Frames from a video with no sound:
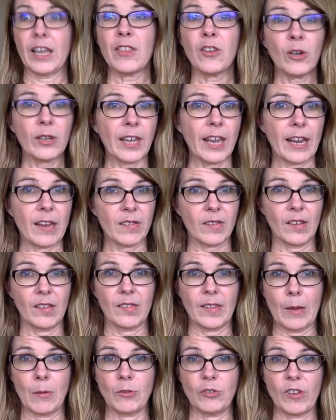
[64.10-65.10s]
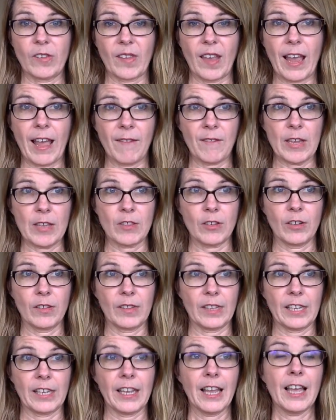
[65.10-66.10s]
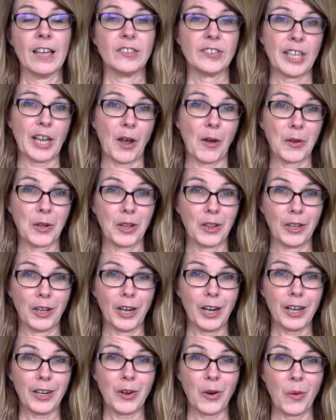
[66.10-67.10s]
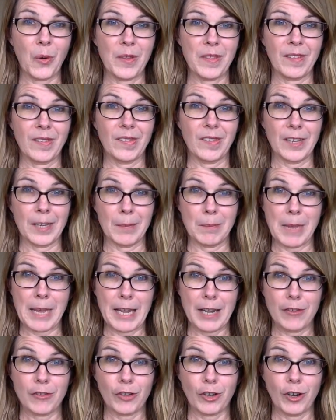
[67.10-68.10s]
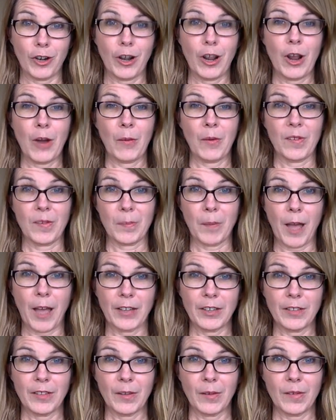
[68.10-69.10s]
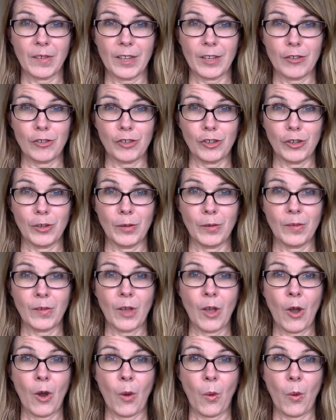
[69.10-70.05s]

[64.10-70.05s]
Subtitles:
other cases, they would just have either the town clerk or the city manager respond to those issues